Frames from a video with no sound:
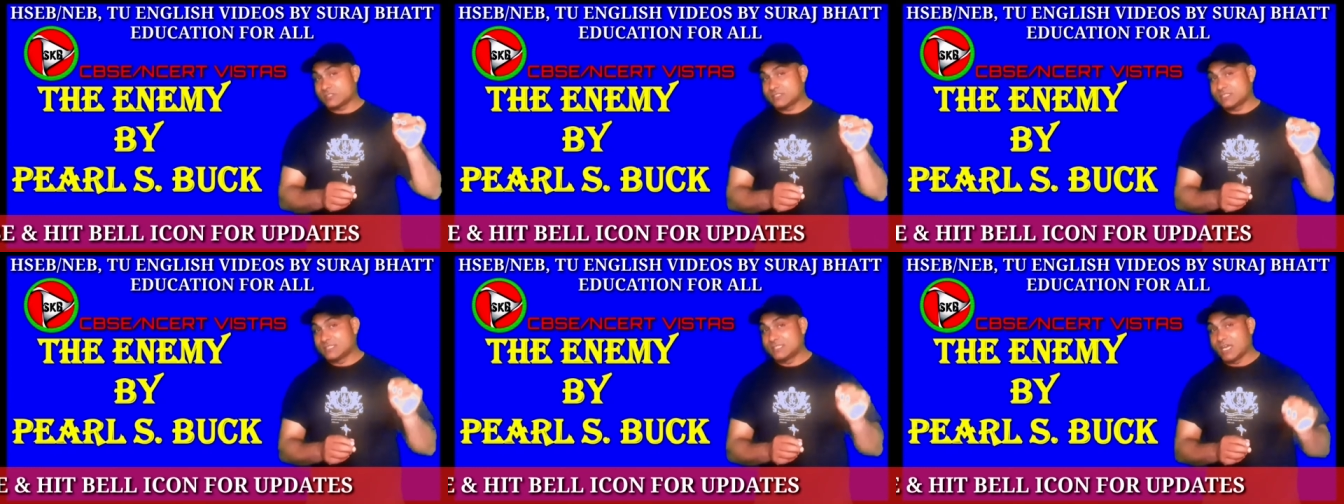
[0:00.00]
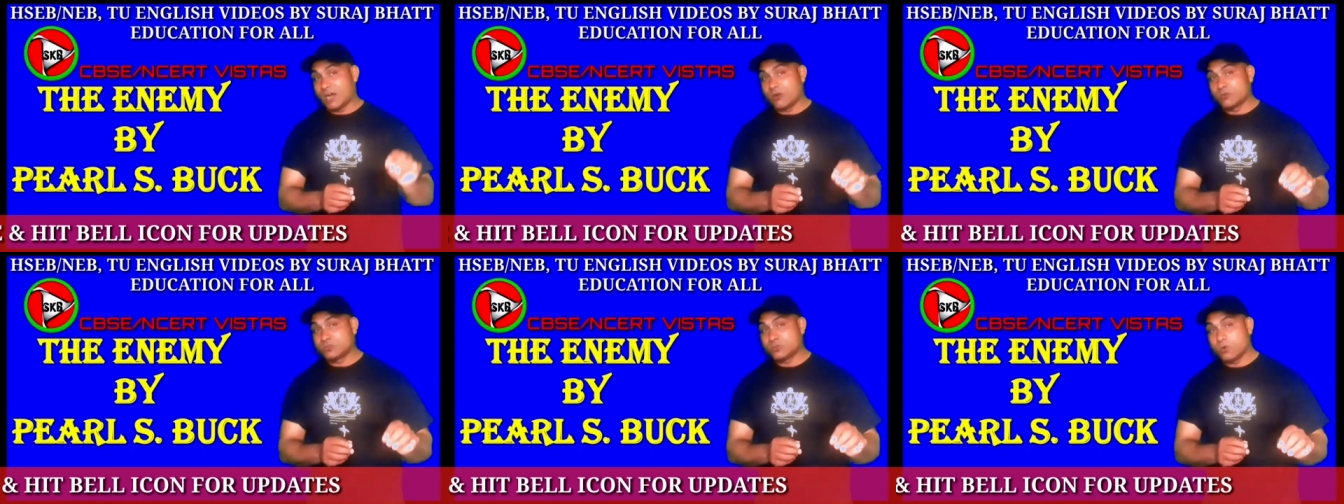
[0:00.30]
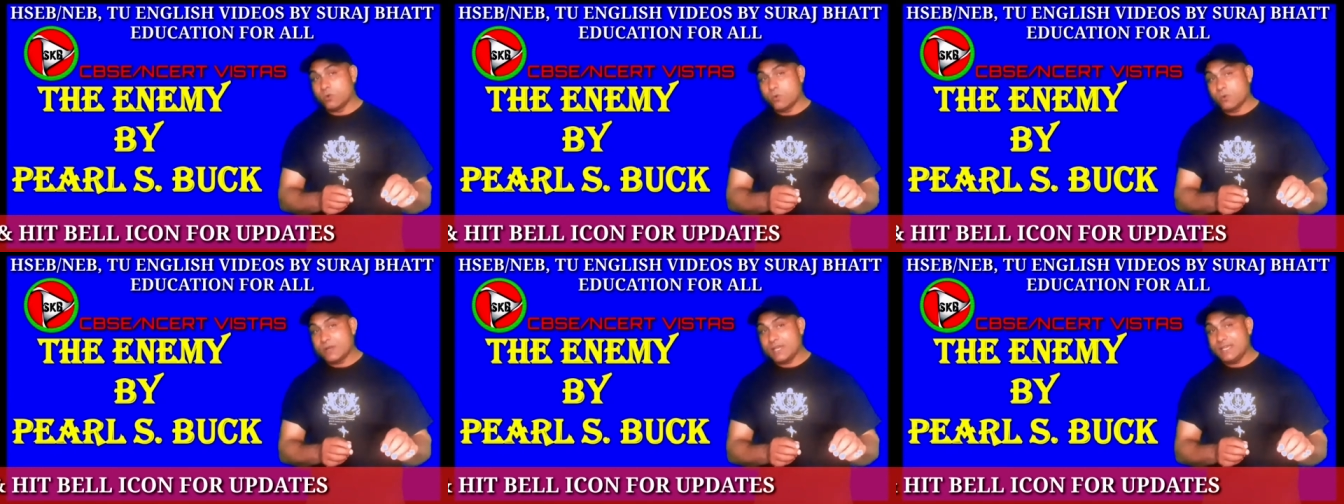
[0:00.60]
Sadao's
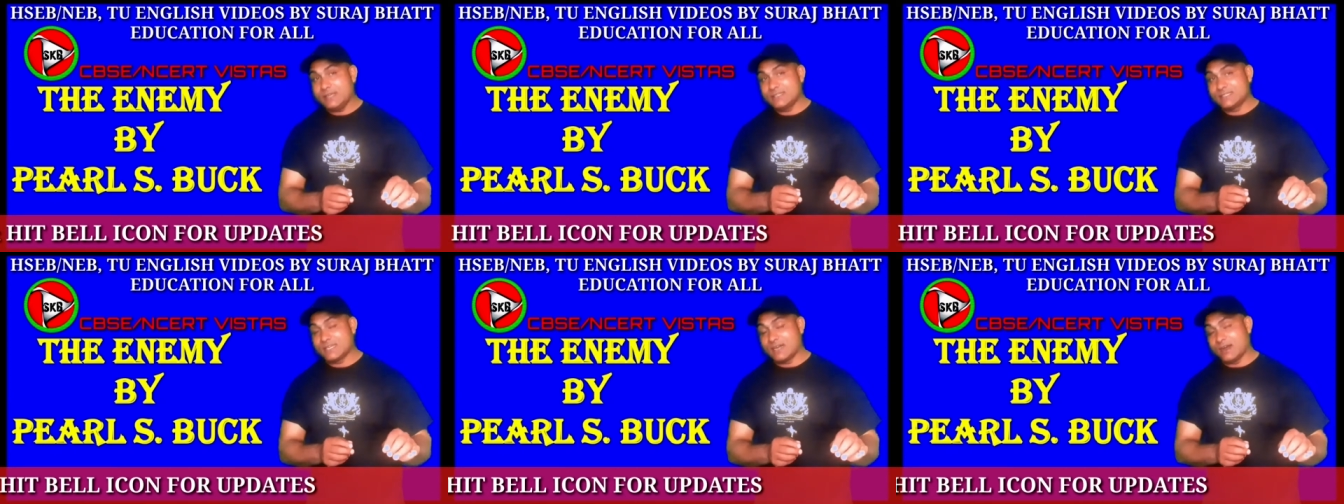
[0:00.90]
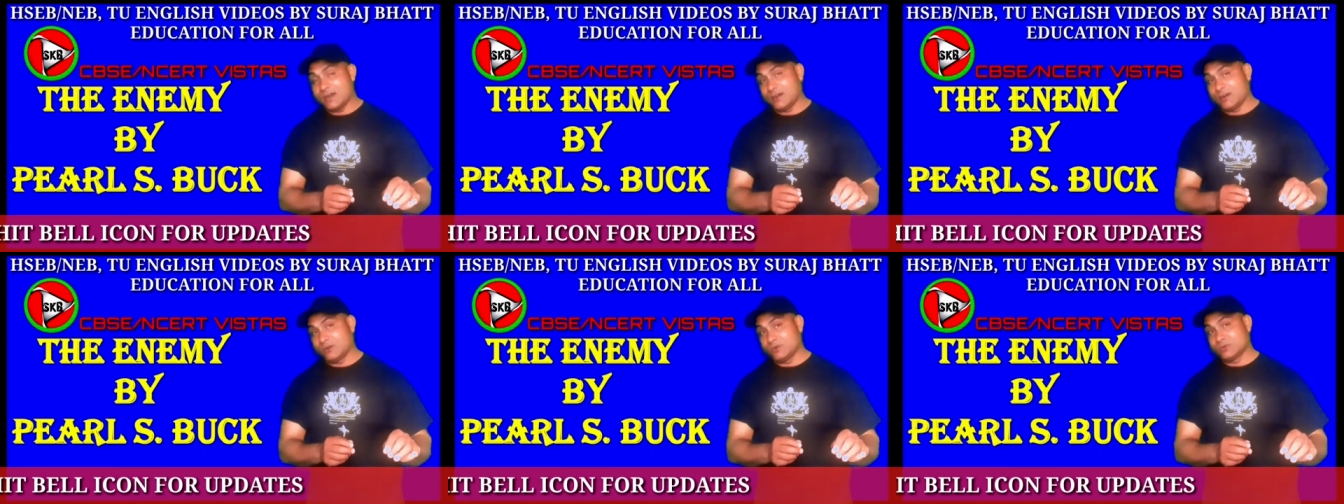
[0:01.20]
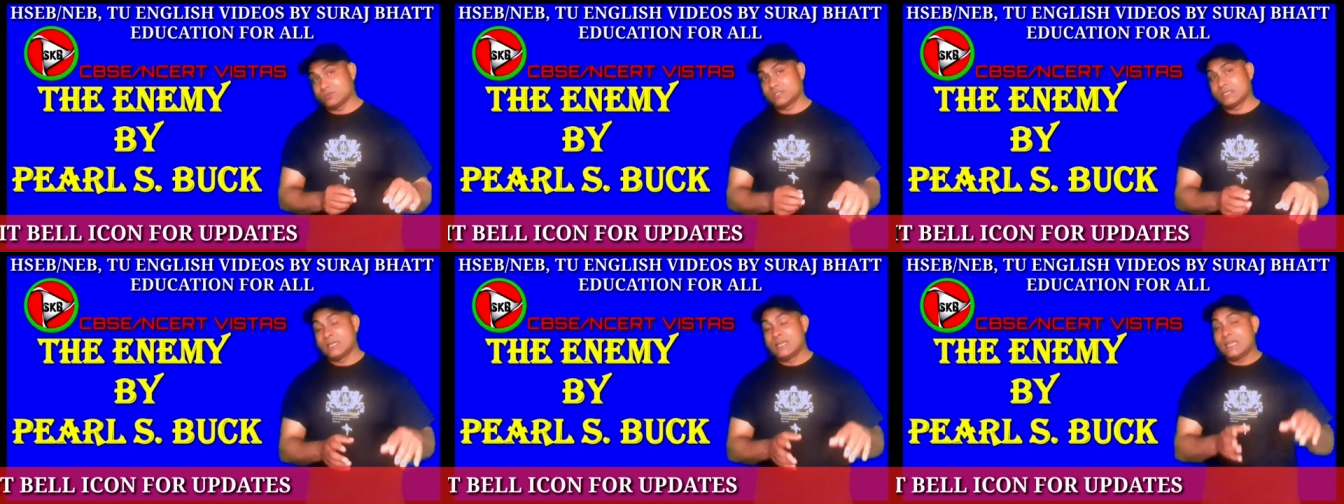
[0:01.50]
Hoki's
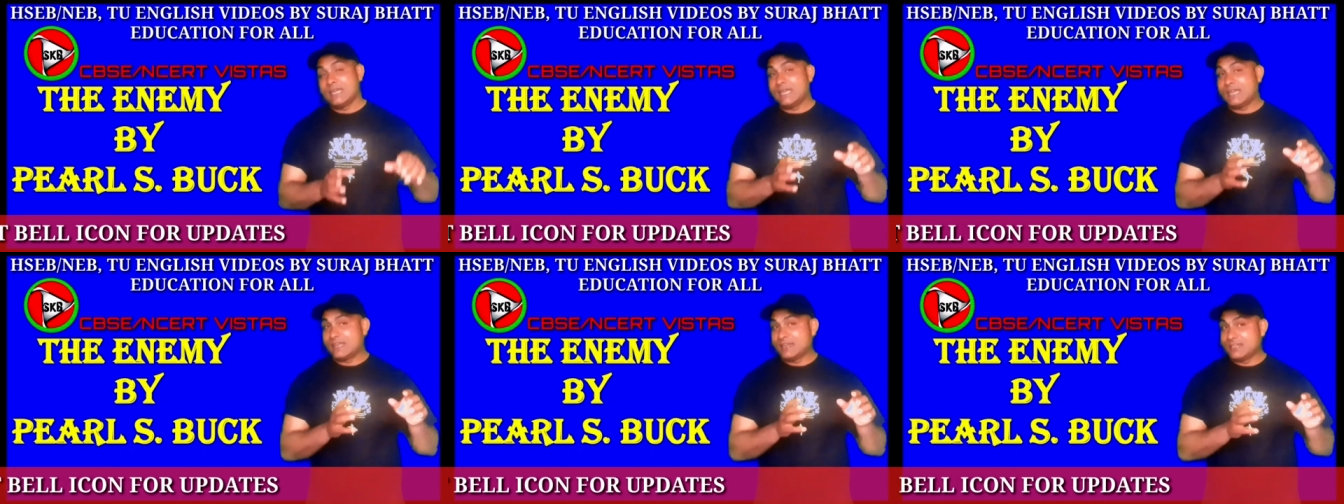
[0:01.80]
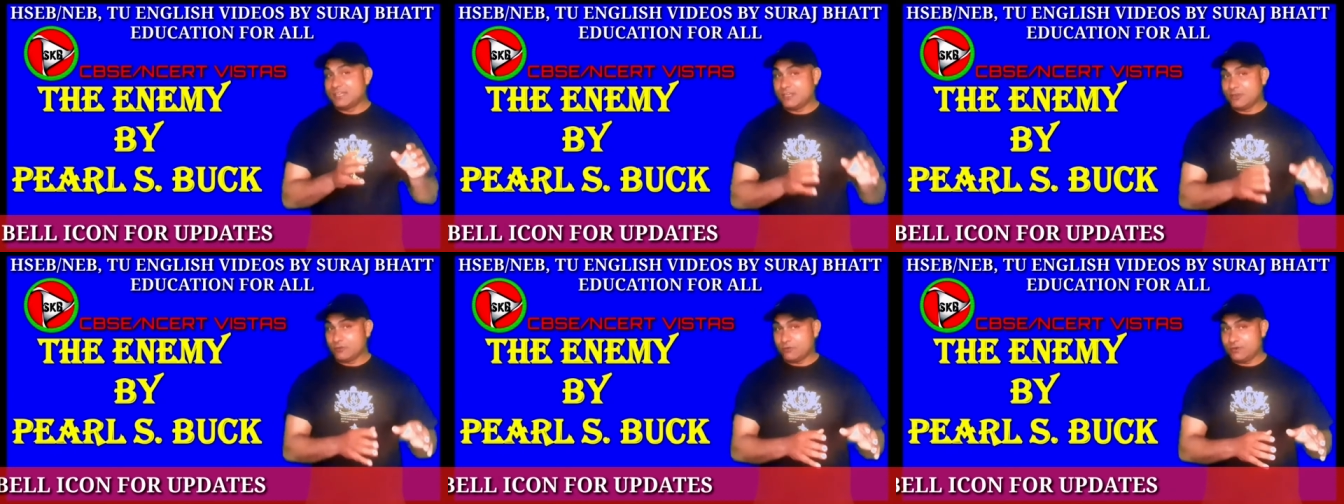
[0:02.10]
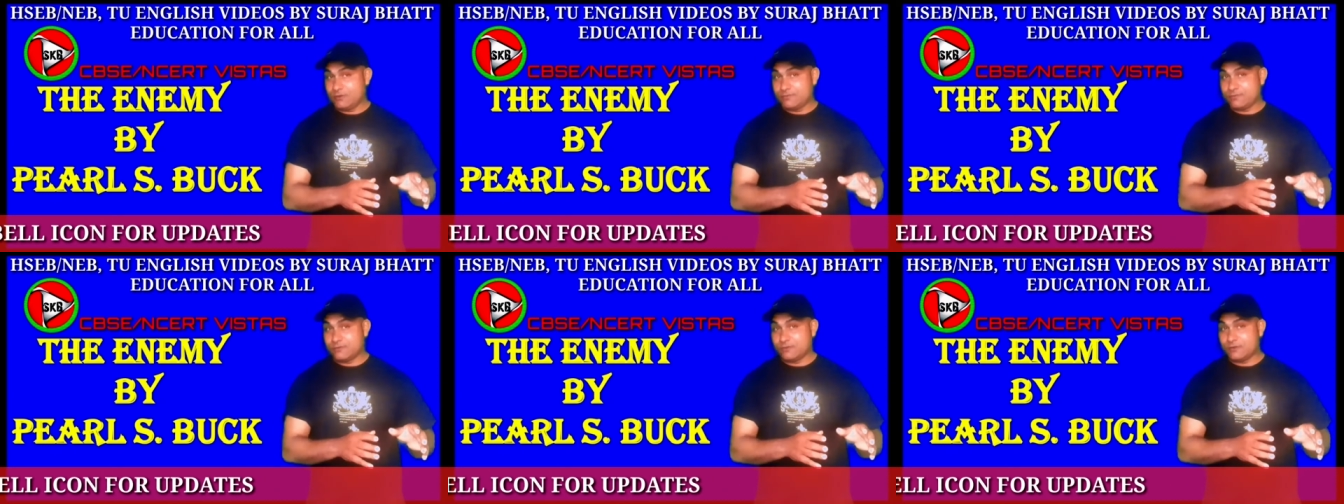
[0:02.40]
house in
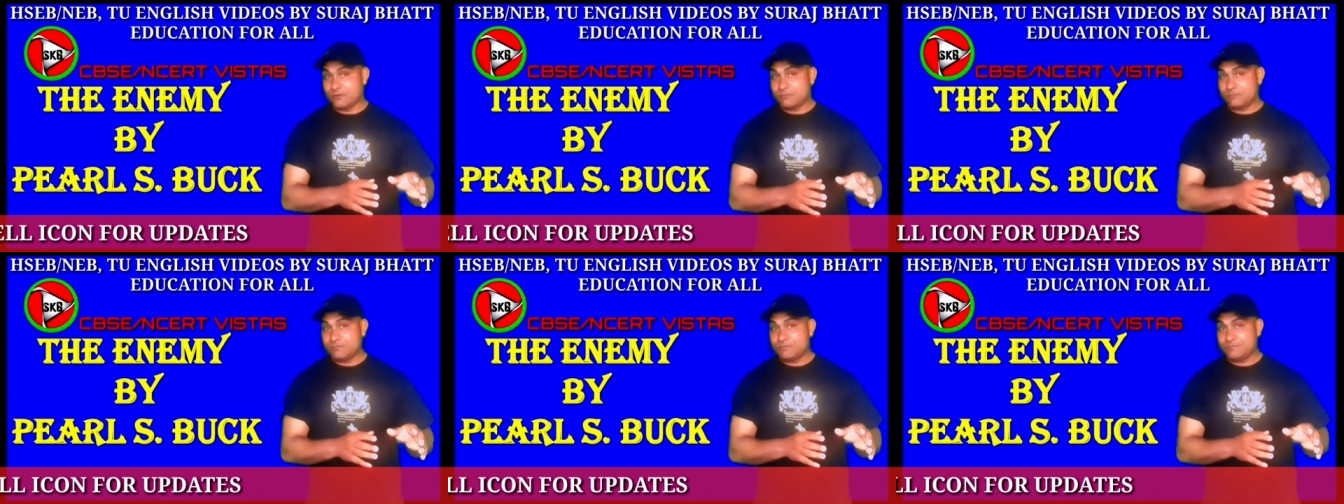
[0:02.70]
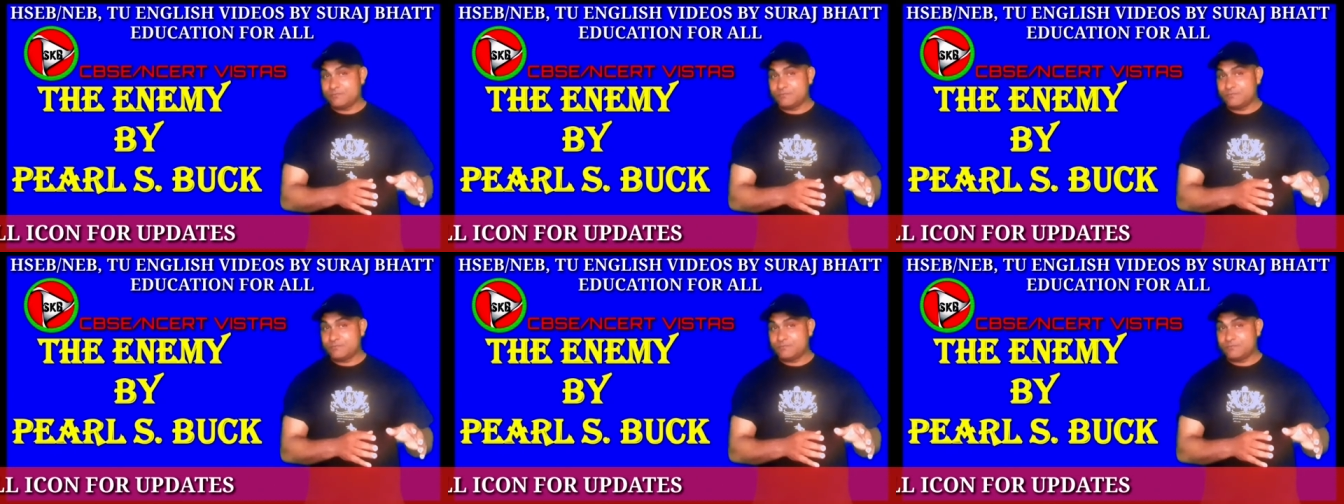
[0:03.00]
uniform.